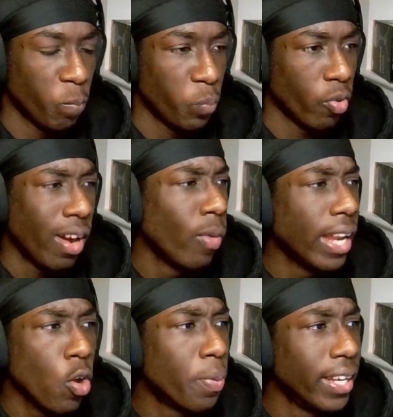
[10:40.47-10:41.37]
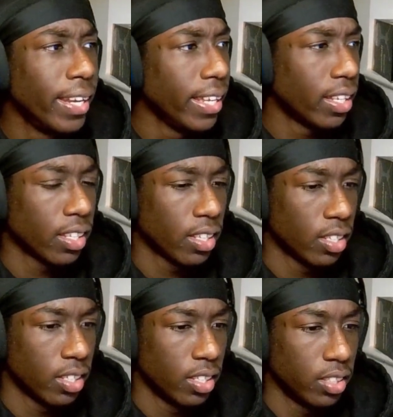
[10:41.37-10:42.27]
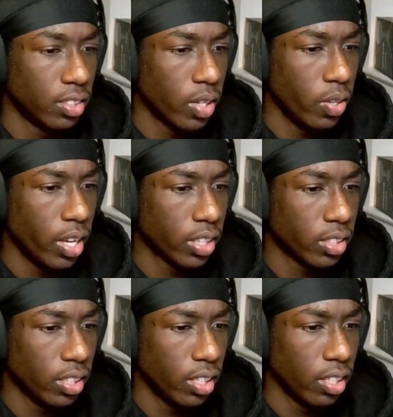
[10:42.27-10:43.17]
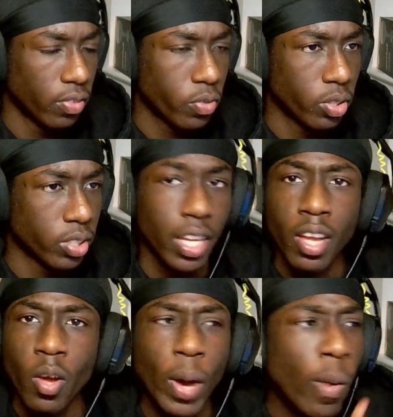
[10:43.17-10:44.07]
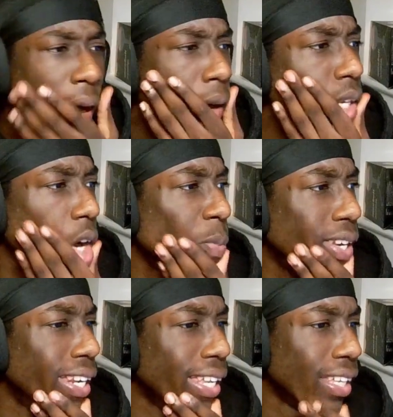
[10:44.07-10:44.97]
Why would I open a link? Do I know X? Yeah, yeah, of course. Why, why would I open a link?